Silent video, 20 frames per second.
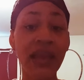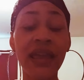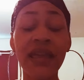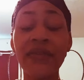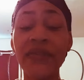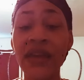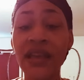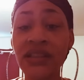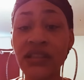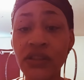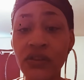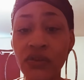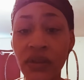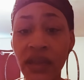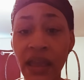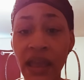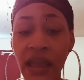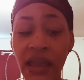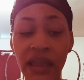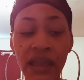And that's
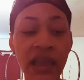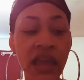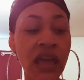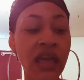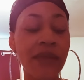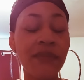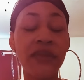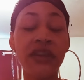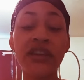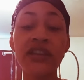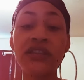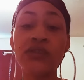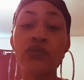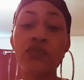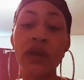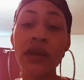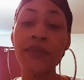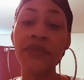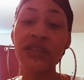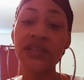okay, because
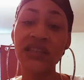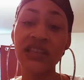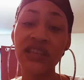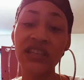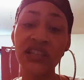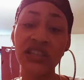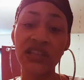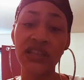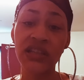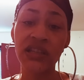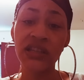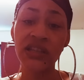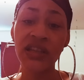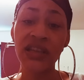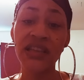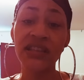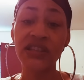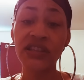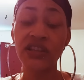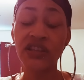repetition
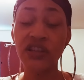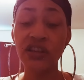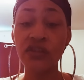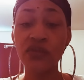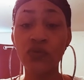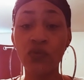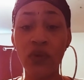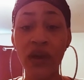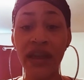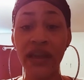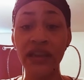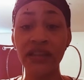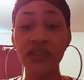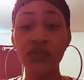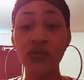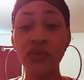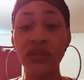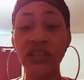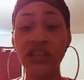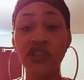is a good way
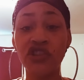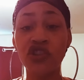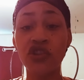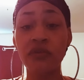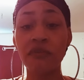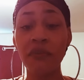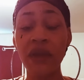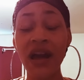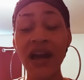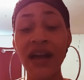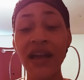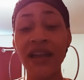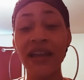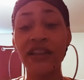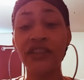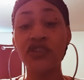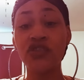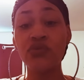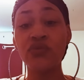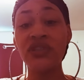to get your
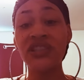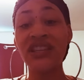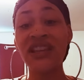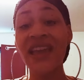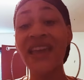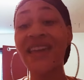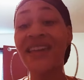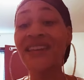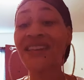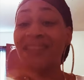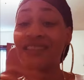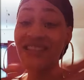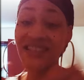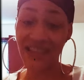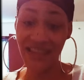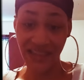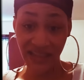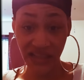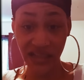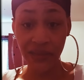mind to change
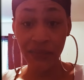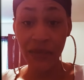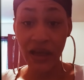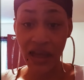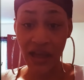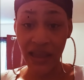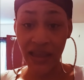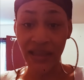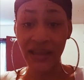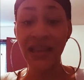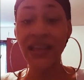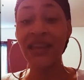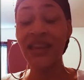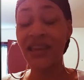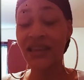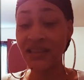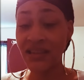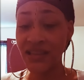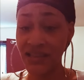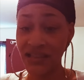its mind
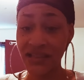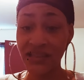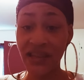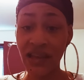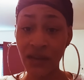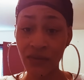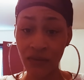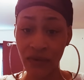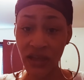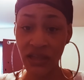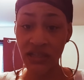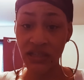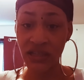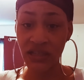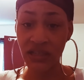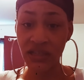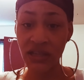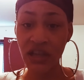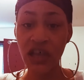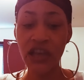in its direction.